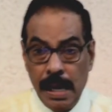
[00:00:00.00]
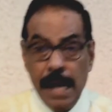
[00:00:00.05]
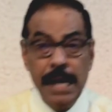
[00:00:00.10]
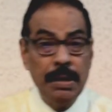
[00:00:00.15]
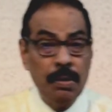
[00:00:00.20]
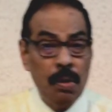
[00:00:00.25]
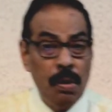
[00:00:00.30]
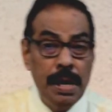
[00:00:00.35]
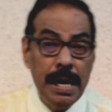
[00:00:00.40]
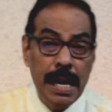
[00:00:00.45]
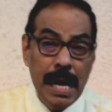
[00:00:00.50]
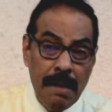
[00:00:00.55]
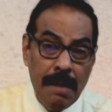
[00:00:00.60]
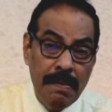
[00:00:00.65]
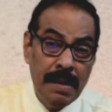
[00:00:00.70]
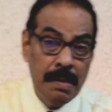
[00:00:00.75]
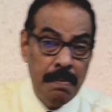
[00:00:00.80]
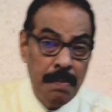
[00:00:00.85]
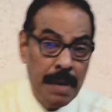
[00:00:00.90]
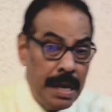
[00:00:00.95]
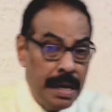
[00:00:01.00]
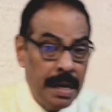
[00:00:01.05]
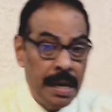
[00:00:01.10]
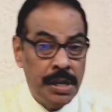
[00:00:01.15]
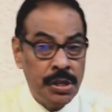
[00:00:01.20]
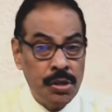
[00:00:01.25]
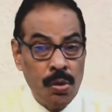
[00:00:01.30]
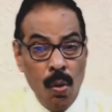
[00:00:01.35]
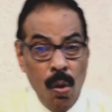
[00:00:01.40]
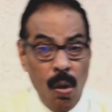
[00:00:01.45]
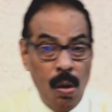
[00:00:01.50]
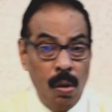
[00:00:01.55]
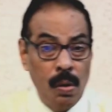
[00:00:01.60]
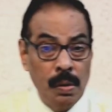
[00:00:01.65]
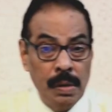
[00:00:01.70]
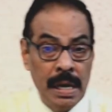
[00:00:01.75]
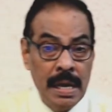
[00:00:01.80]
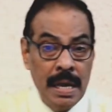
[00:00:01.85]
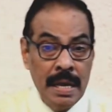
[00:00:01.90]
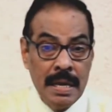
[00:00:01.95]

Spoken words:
It could even be his own